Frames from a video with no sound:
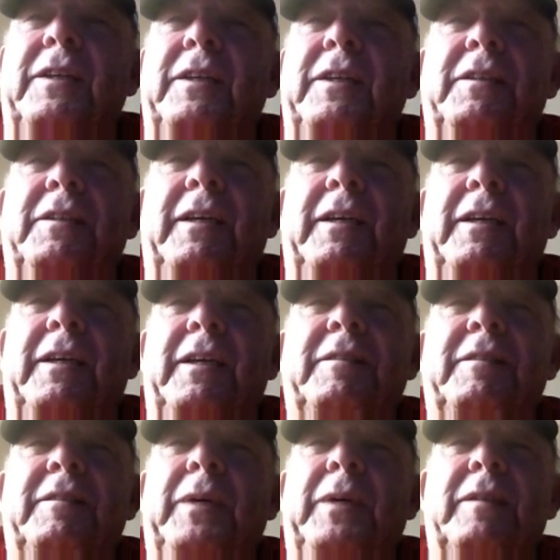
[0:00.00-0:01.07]
days. It's
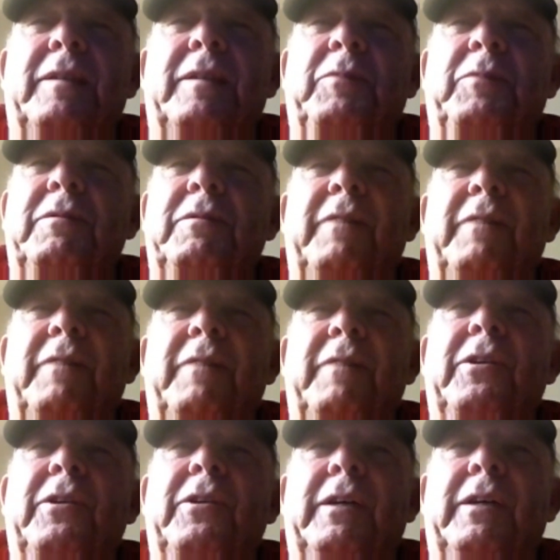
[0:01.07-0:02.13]
impossible if you know
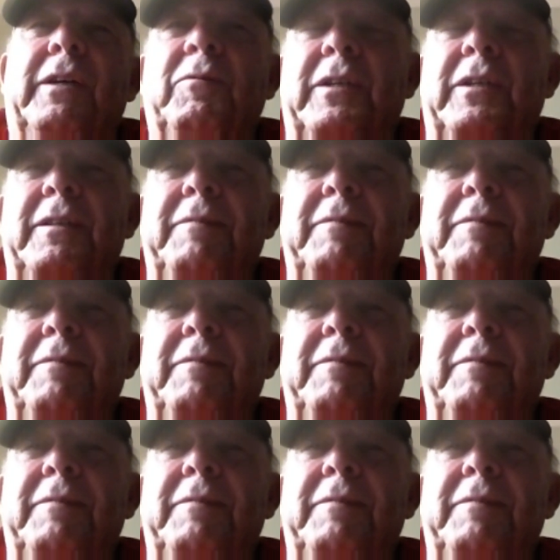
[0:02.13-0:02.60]
how to run it.